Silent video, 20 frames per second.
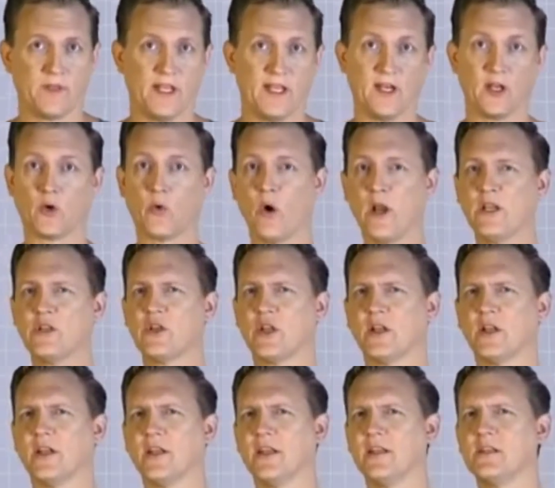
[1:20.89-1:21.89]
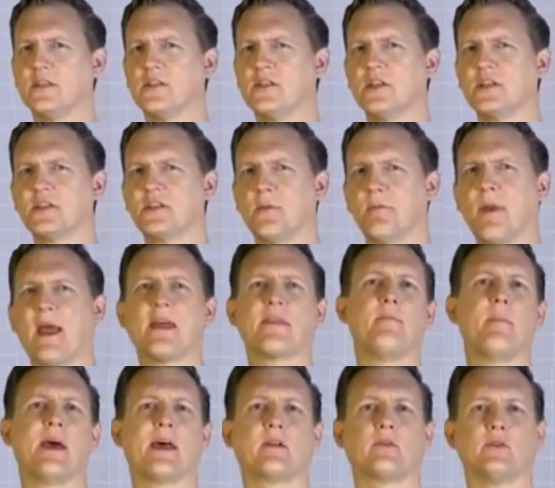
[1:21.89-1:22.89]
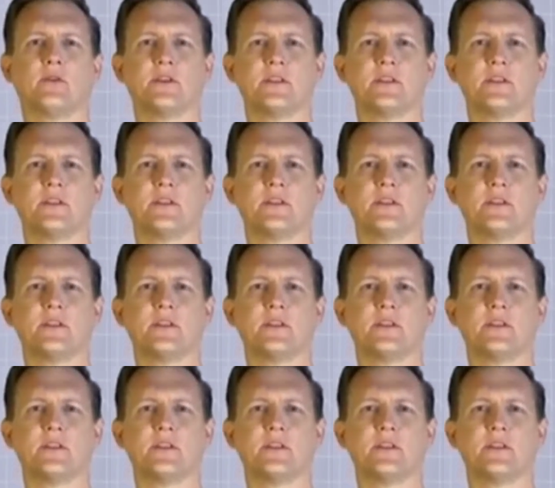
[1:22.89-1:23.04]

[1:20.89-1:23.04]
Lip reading: An equation is just a mathematical